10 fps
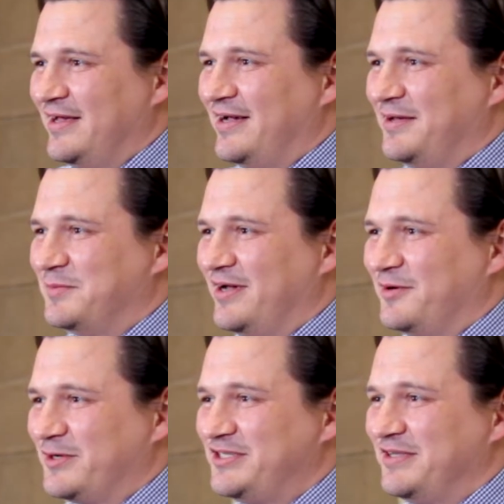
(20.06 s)
I'm uh,
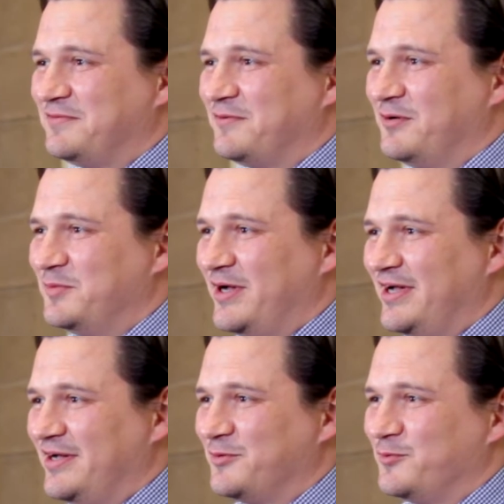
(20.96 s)
originally from
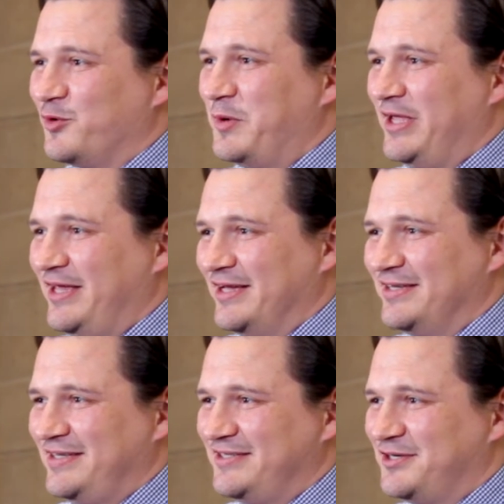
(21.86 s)

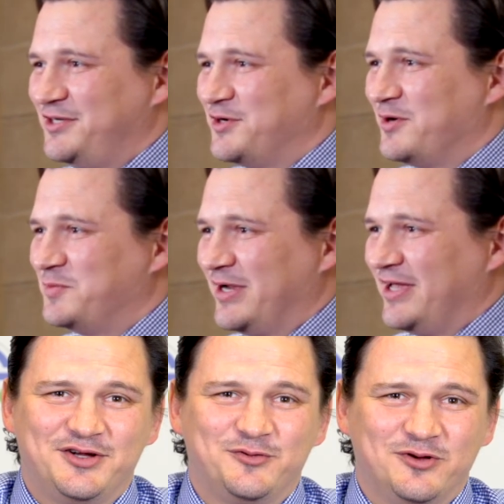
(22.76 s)
Romania, Eastern Europe, but
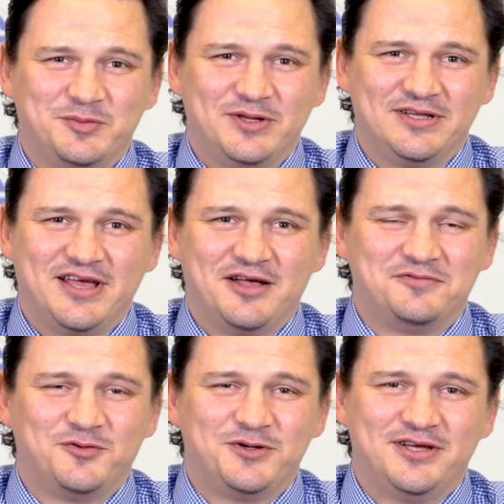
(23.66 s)
grew up in
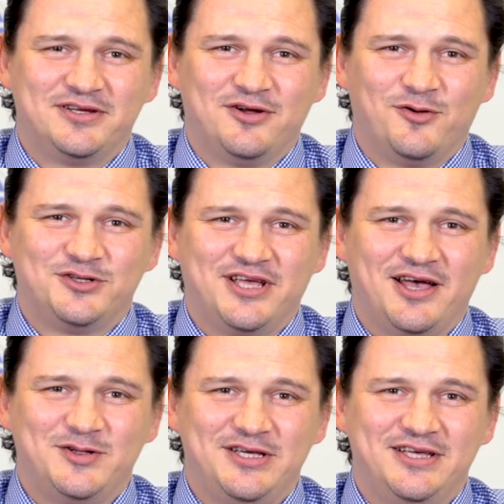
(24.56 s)
California, Orange
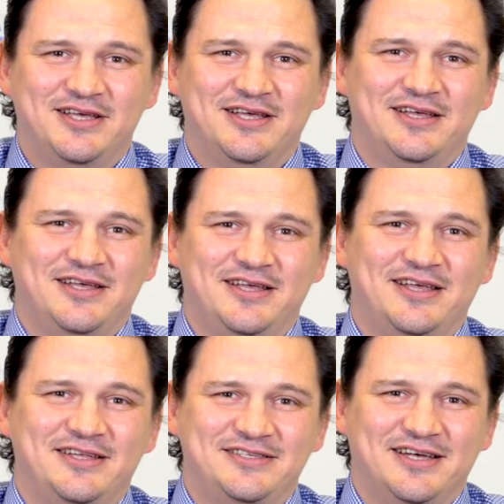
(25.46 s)
County,
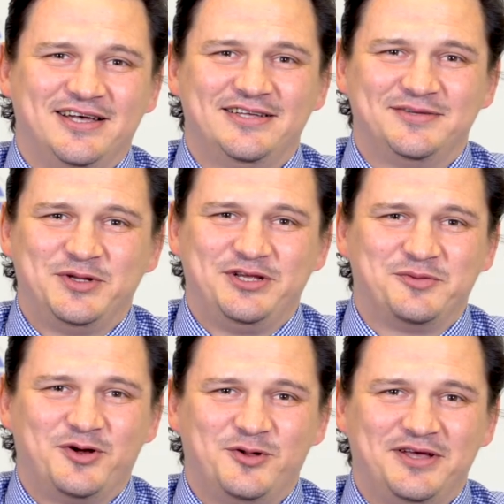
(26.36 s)
and been here my whole